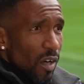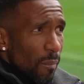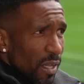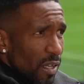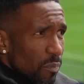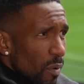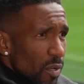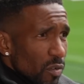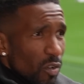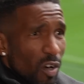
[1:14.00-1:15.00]
I mean, he
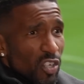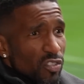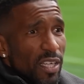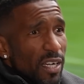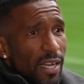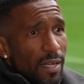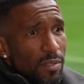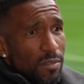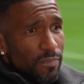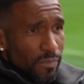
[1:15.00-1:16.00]
probably could have got one hundred England
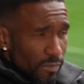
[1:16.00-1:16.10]
caps.